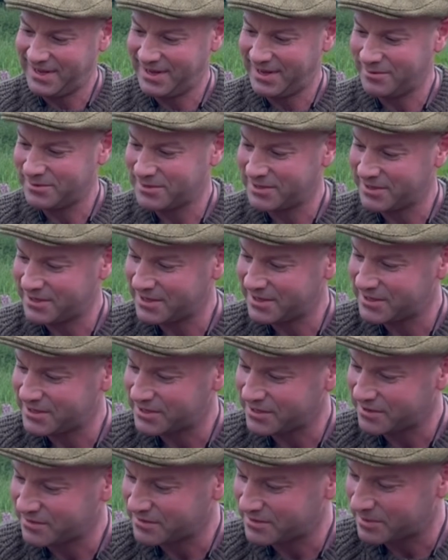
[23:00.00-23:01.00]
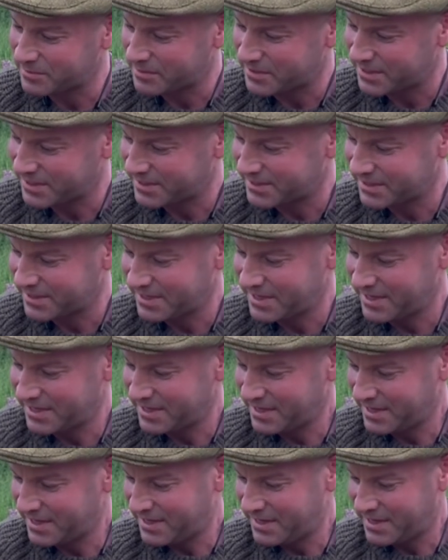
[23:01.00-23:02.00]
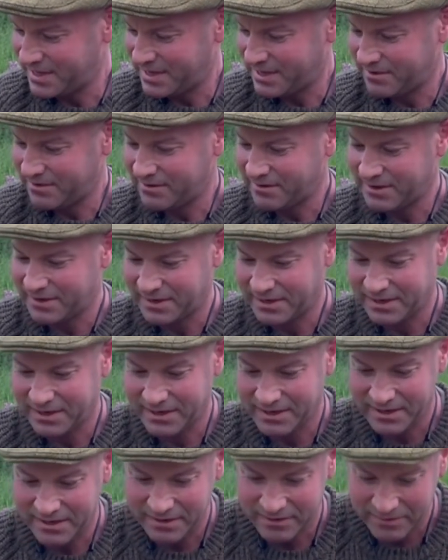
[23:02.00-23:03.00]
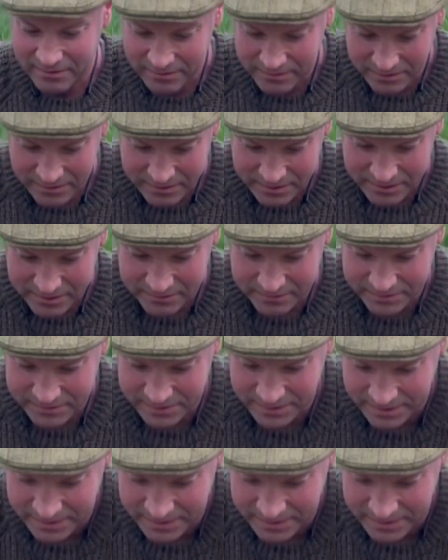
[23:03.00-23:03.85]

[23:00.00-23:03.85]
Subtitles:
Absolutely chuffed to bits. Right, have a look at the other side